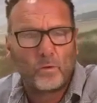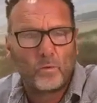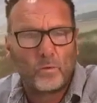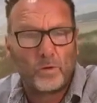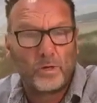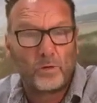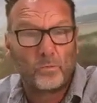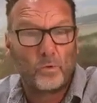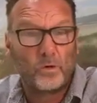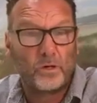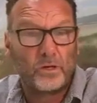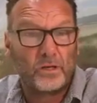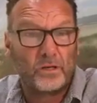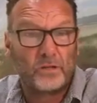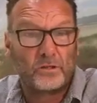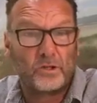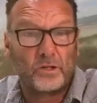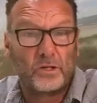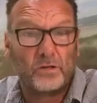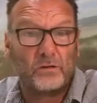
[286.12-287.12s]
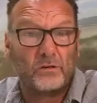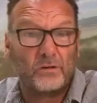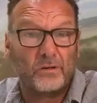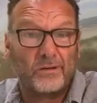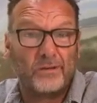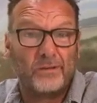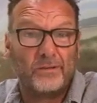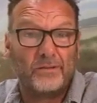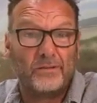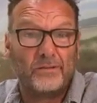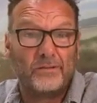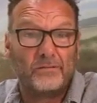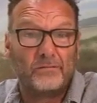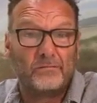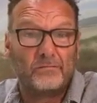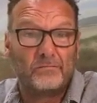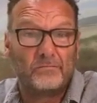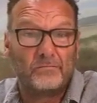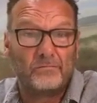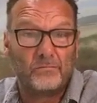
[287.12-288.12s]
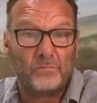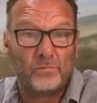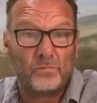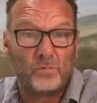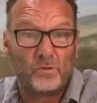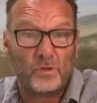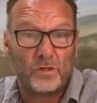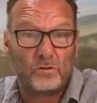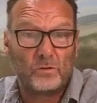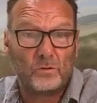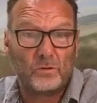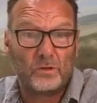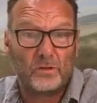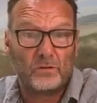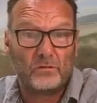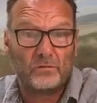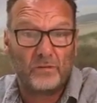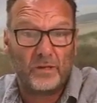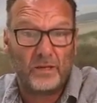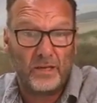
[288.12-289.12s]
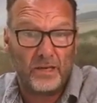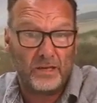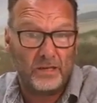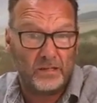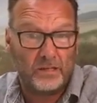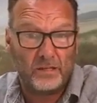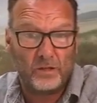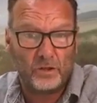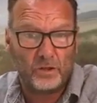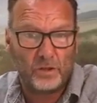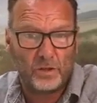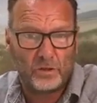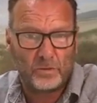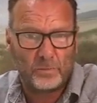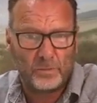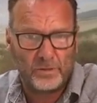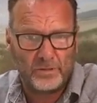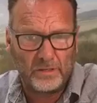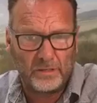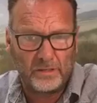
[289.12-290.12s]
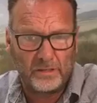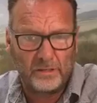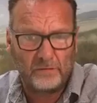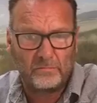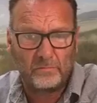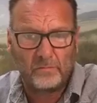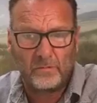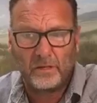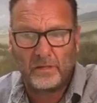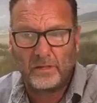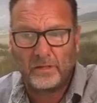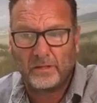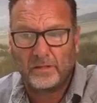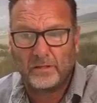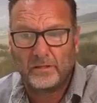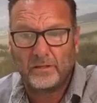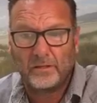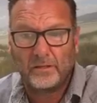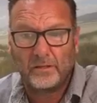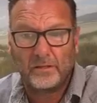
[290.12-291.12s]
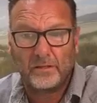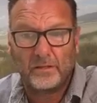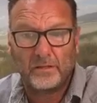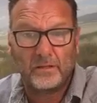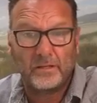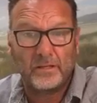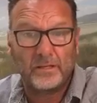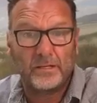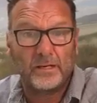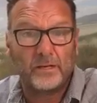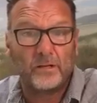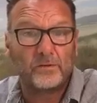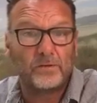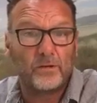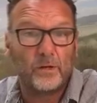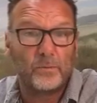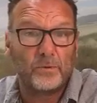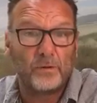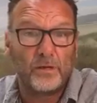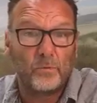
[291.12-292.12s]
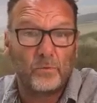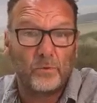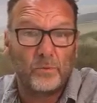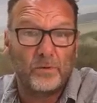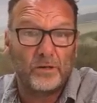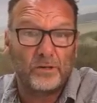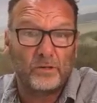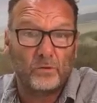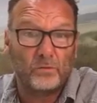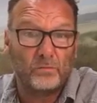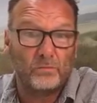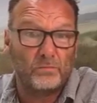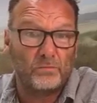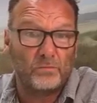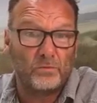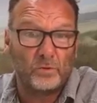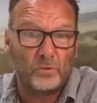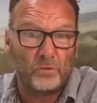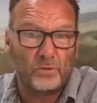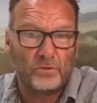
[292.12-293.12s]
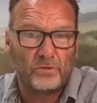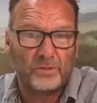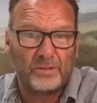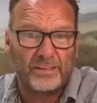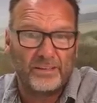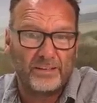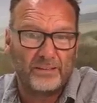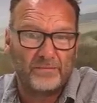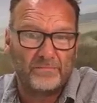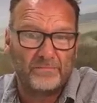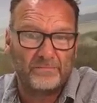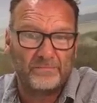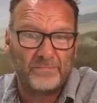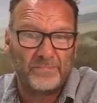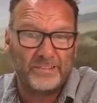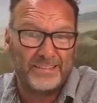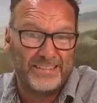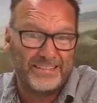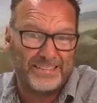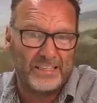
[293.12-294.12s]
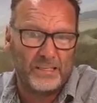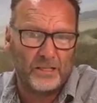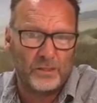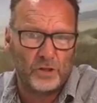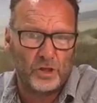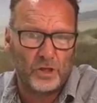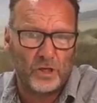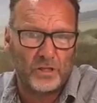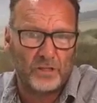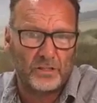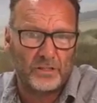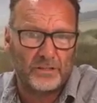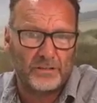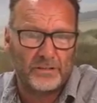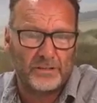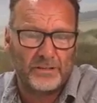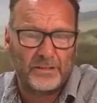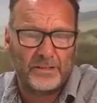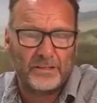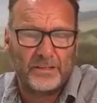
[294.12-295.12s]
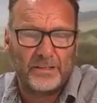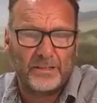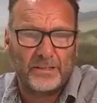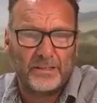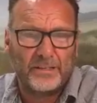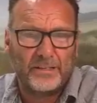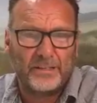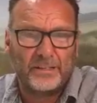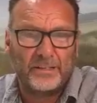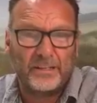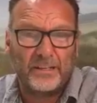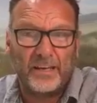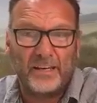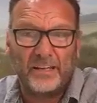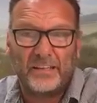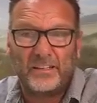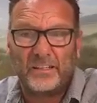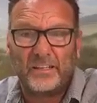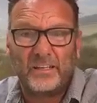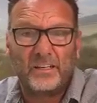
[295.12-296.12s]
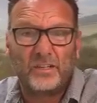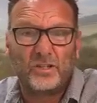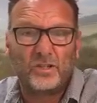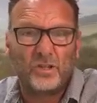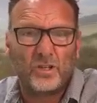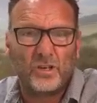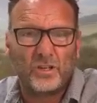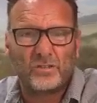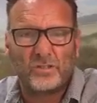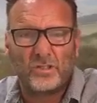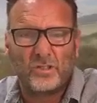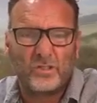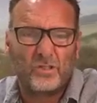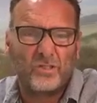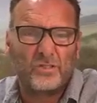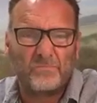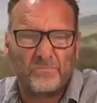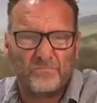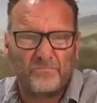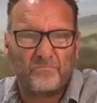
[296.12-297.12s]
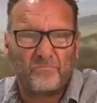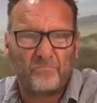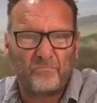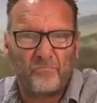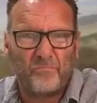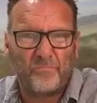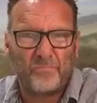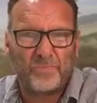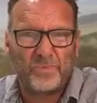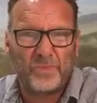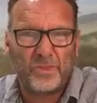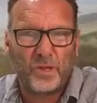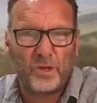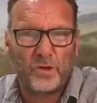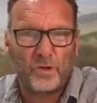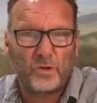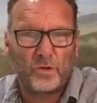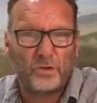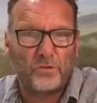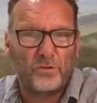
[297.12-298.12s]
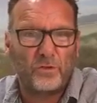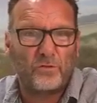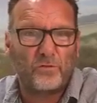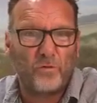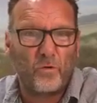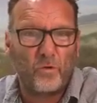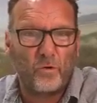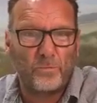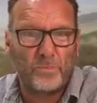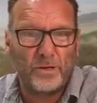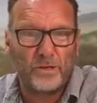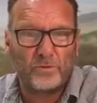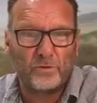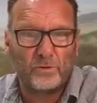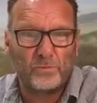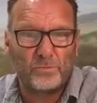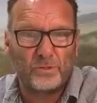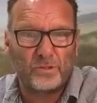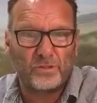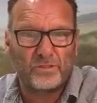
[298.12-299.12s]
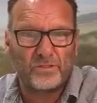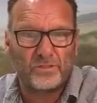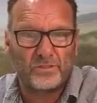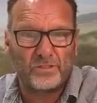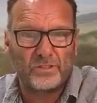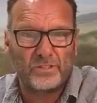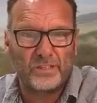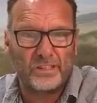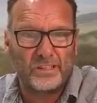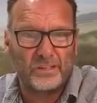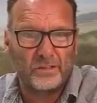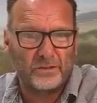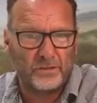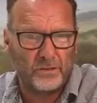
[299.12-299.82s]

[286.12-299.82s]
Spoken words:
When I'm working, I generally schedule 8 key shots per day, and then on top of that we might do 2 or 3 detail shots. The 8 key shots are you have your 4 bedrooms, your single, your